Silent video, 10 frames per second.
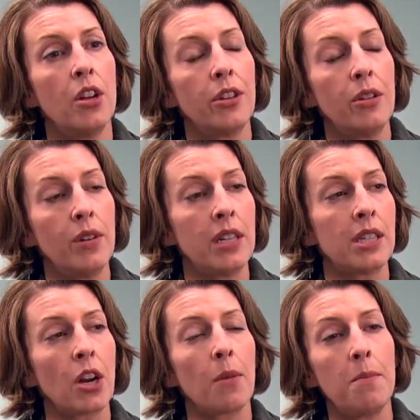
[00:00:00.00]
You need to
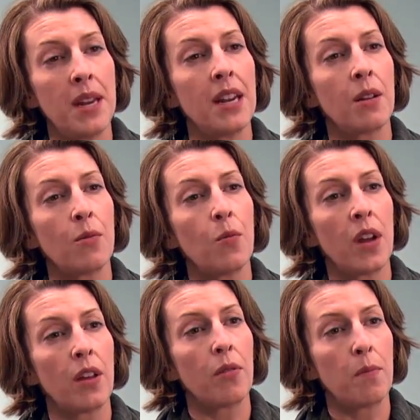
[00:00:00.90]
start meeting
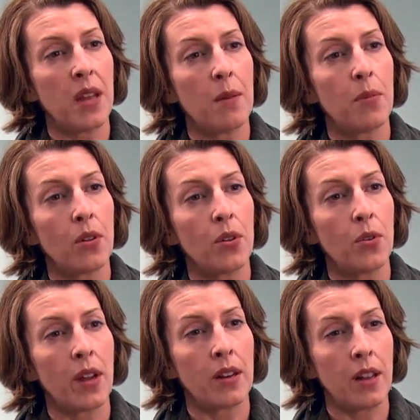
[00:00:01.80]
with people who
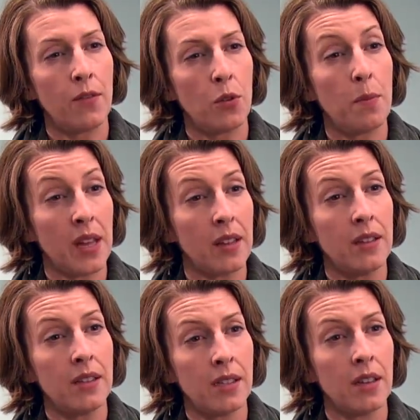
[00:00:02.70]
can give you
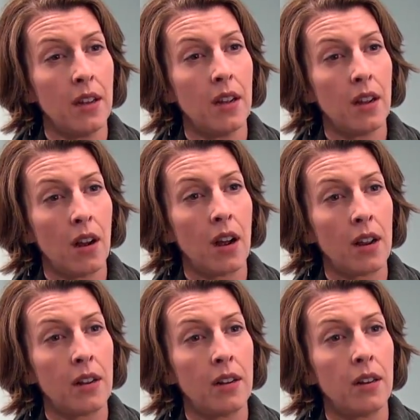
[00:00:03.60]
bids
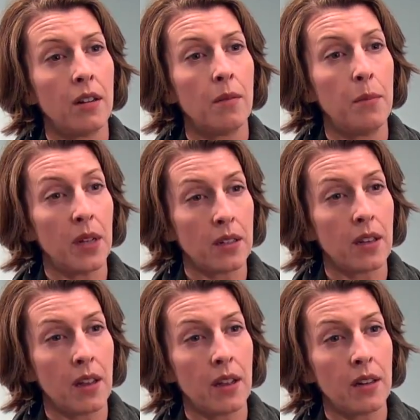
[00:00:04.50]
on
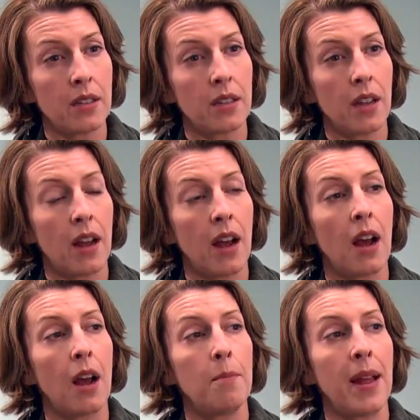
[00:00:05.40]
building it,
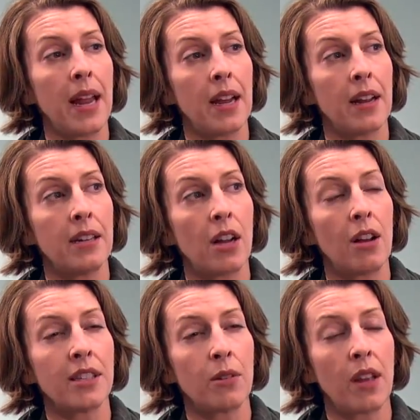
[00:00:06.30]
and
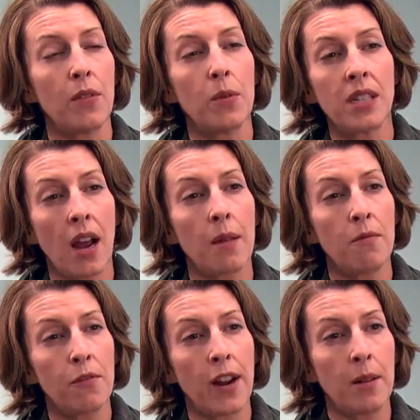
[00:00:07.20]
also give you a time
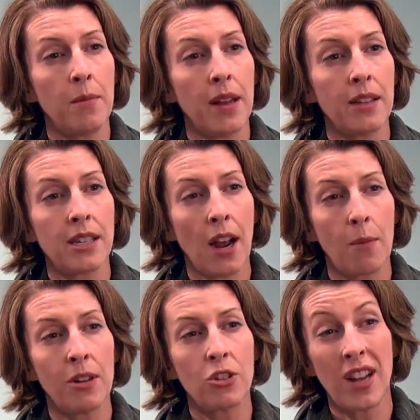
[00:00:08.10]
frame as to how
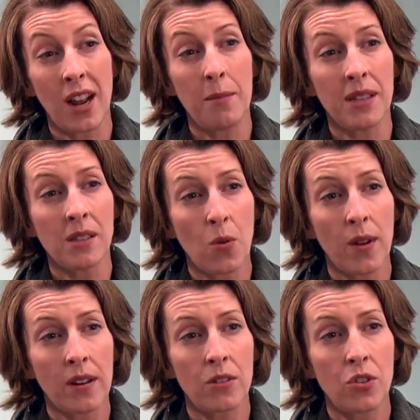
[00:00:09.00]
much time it's
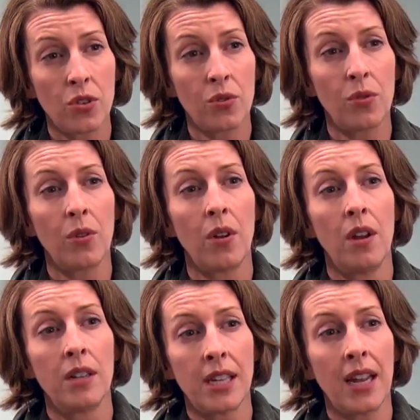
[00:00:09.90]
going to
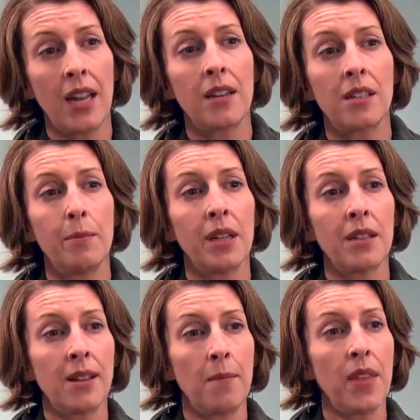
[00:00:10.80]
take to build
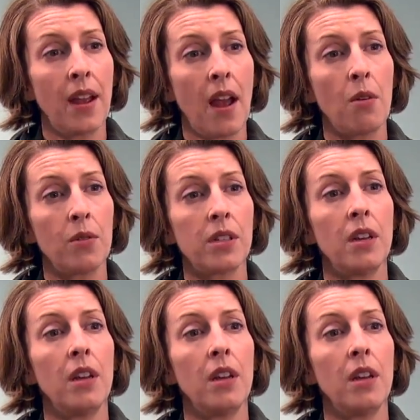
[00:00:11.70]
something out.